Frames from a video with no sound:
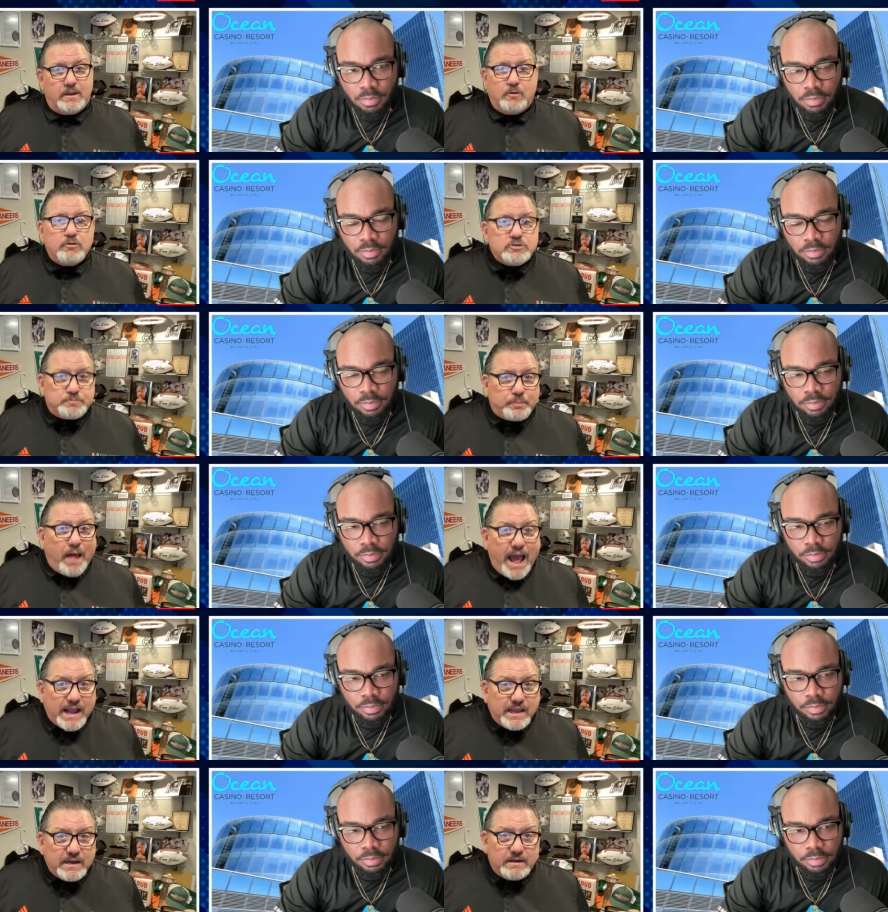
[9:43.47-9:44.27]
Speaker 1: Who's
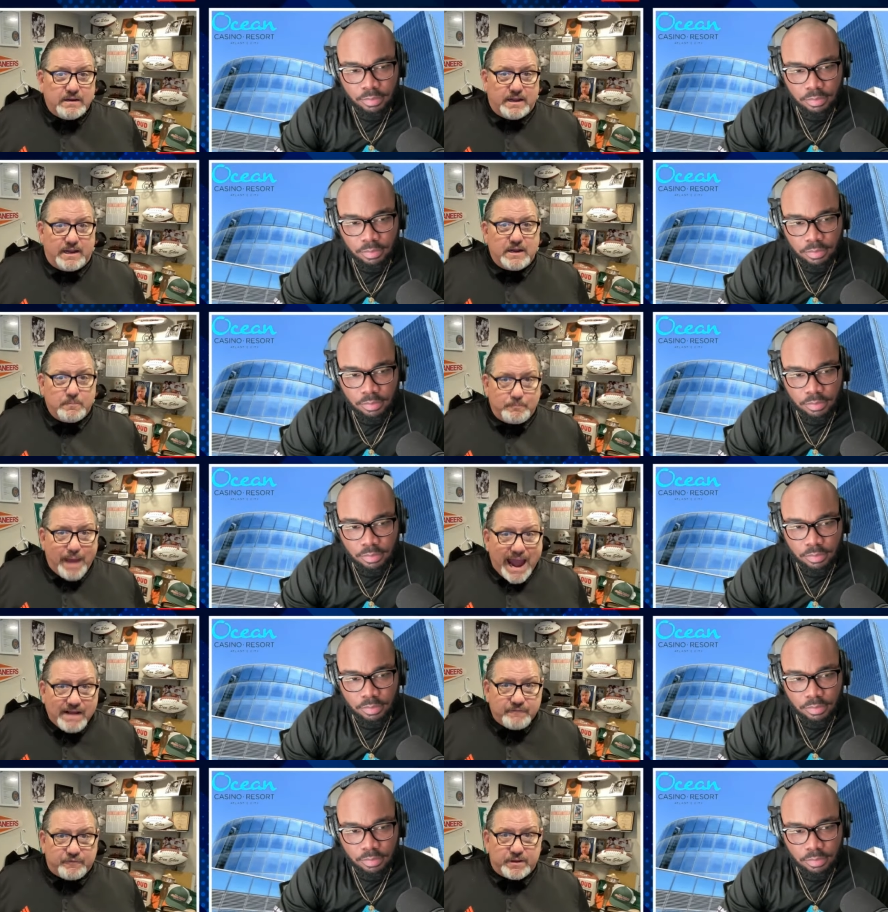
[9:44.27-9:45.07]
blocking in the
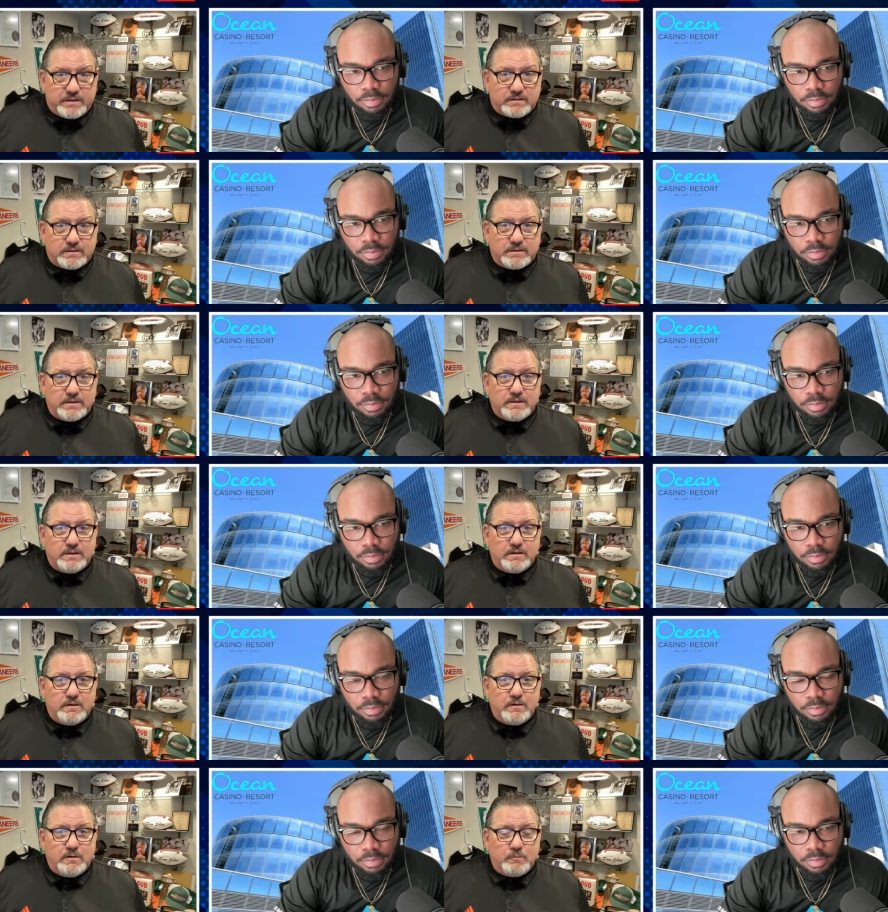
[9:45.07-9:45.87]
backfield
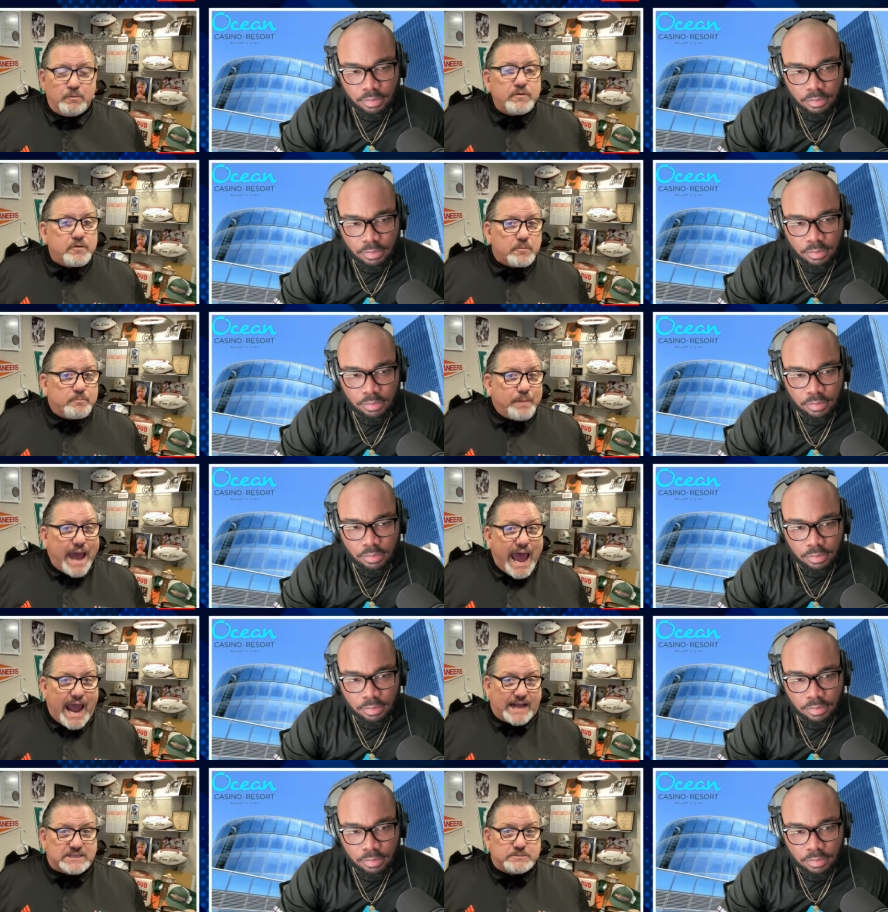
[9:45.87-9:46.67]
with your
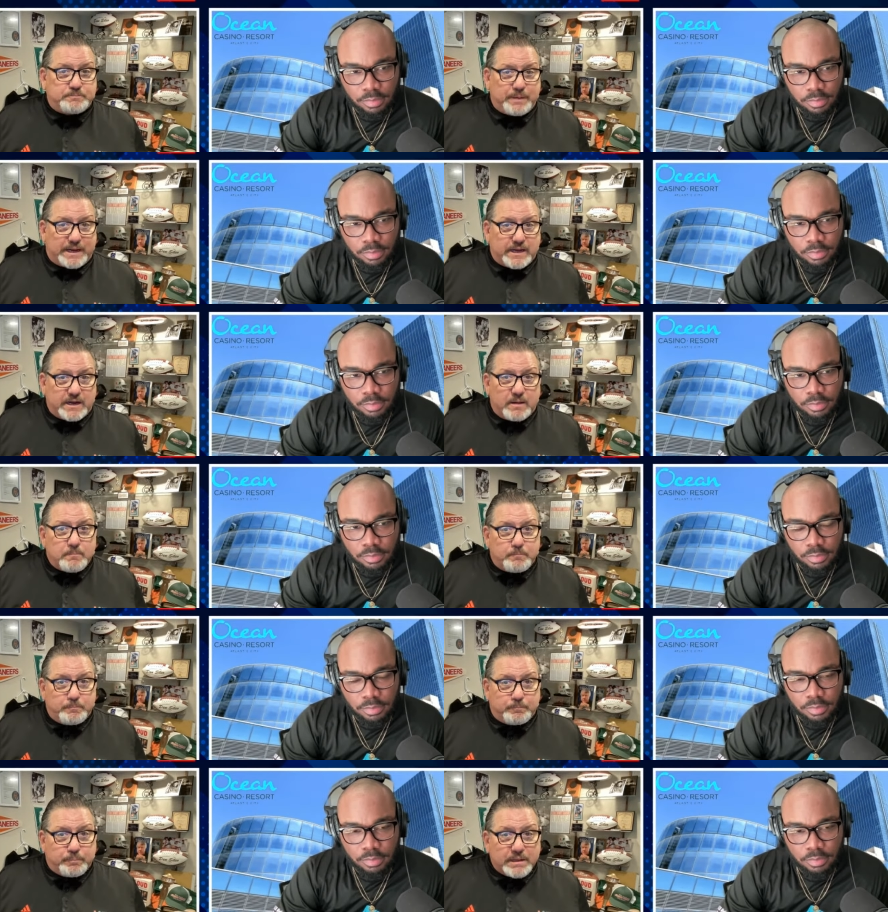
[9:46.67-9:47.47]
backs picking
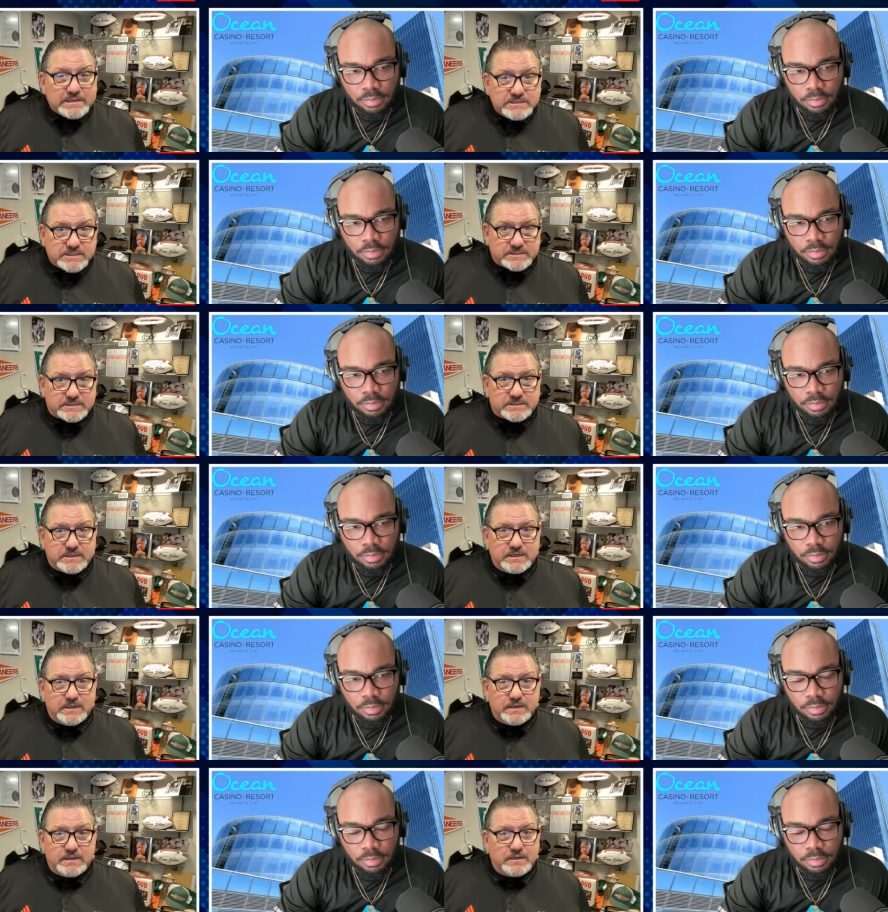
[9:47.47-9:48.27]
up blitzes?
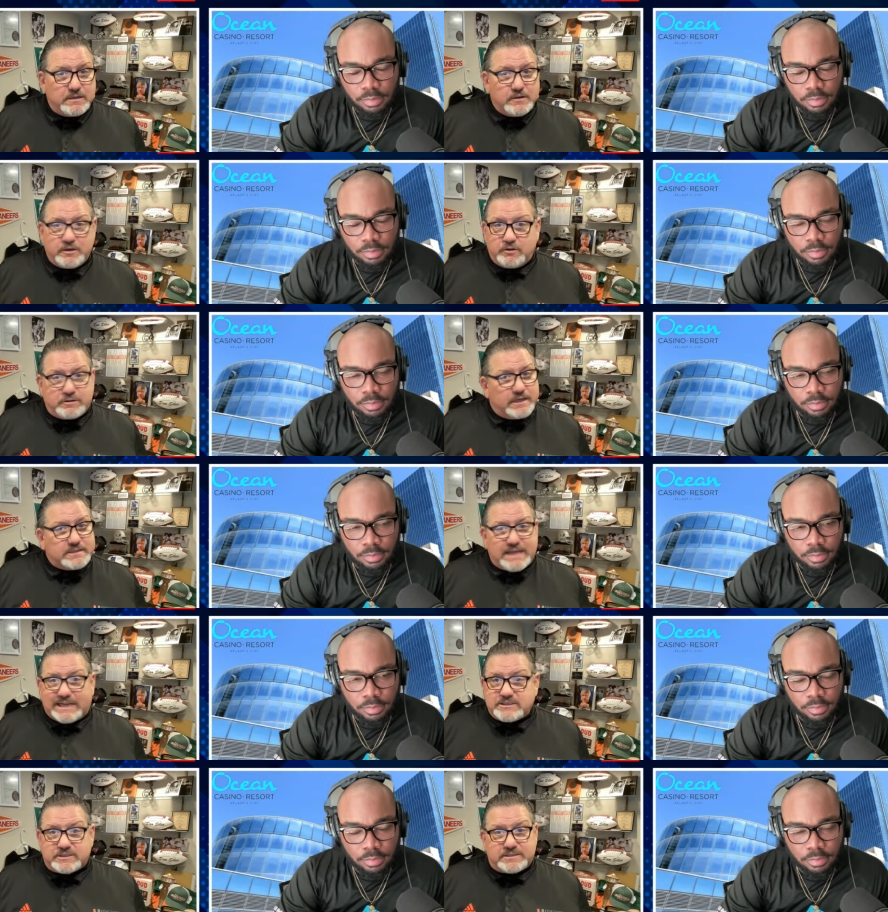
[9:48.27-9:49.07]
You think
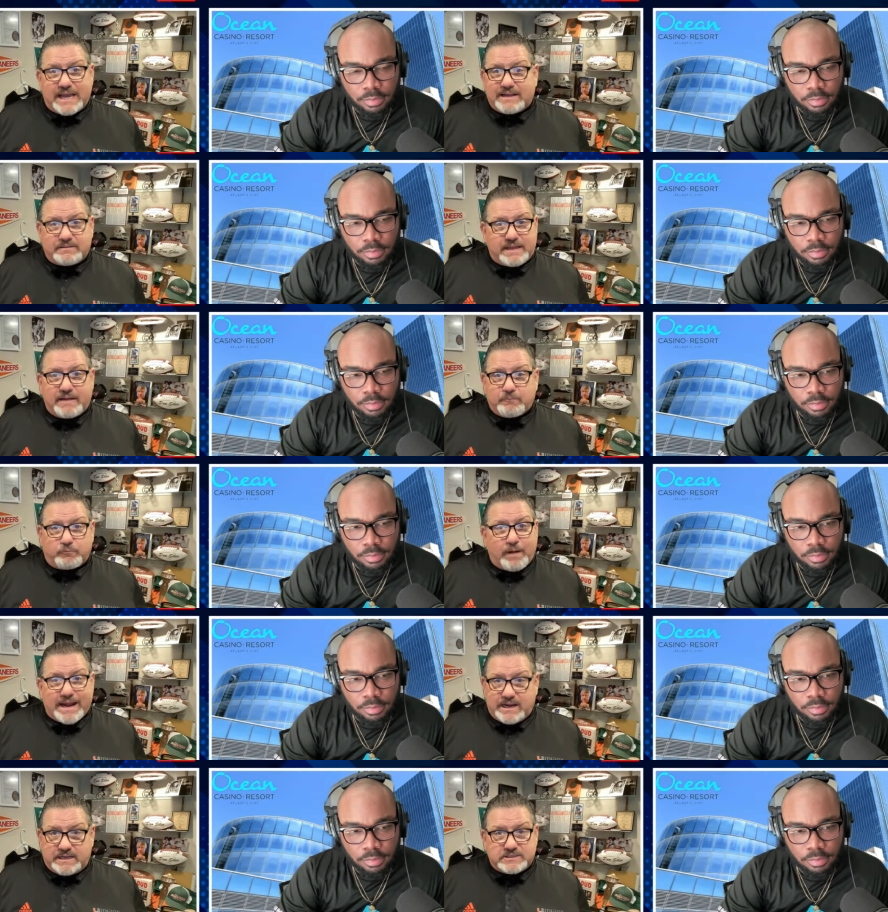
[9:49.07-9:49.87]
that's that that
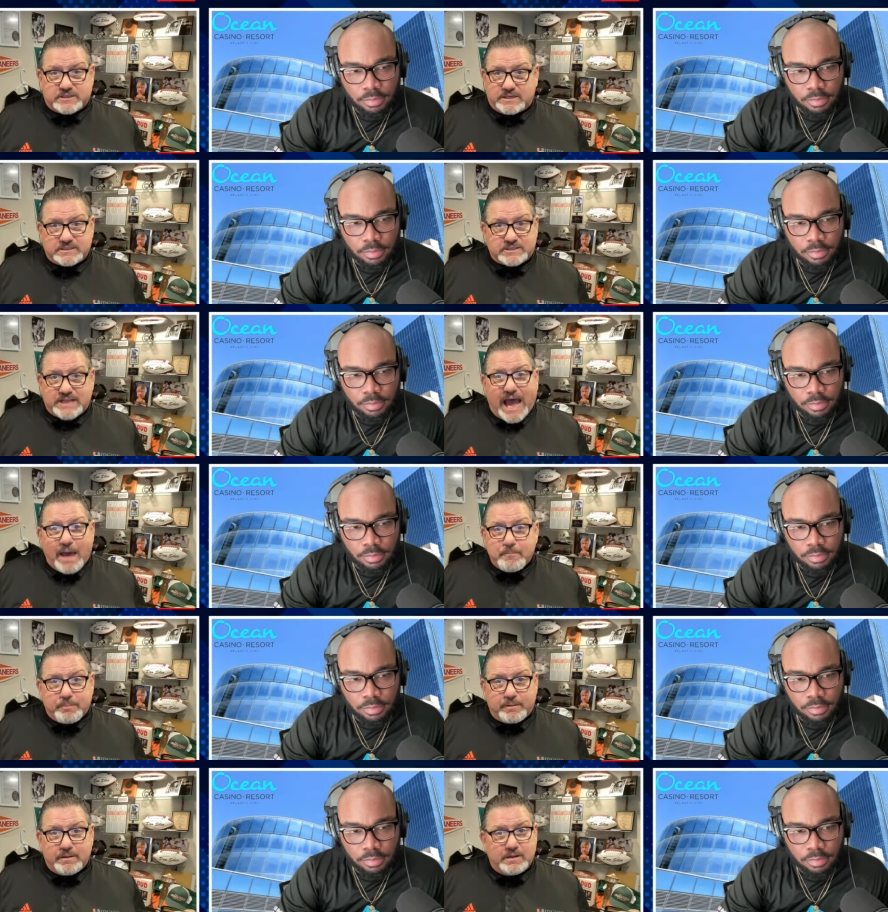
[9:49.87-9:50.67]
rate is going to
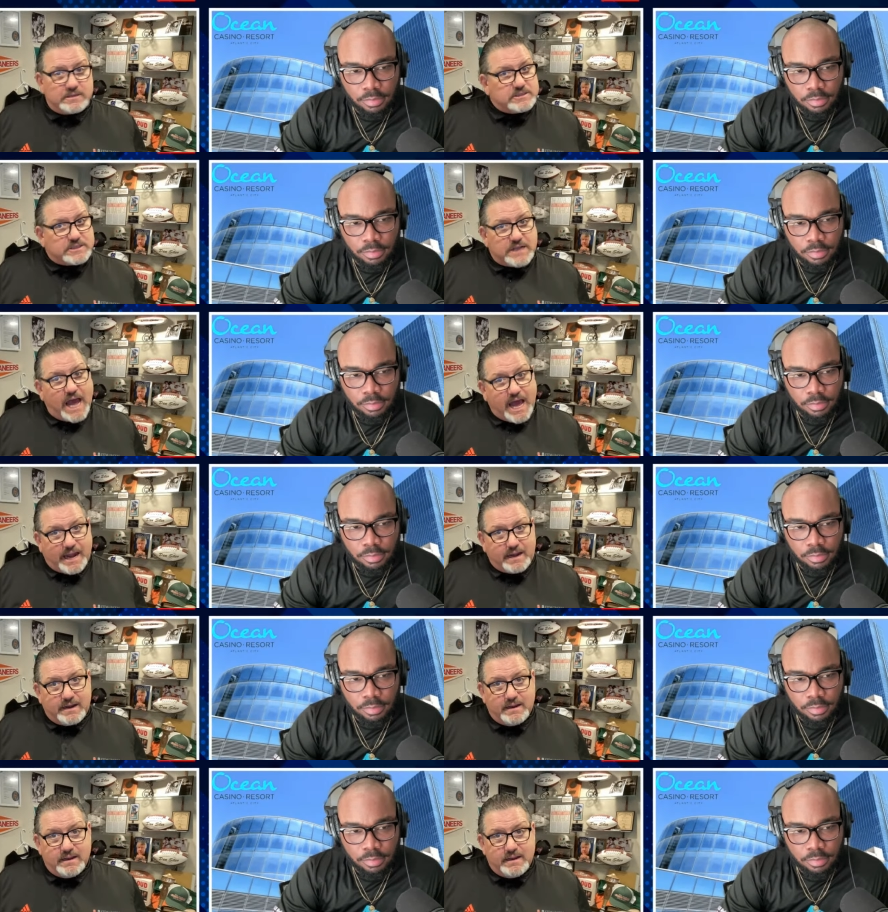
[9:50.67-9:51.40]
stop? It's not.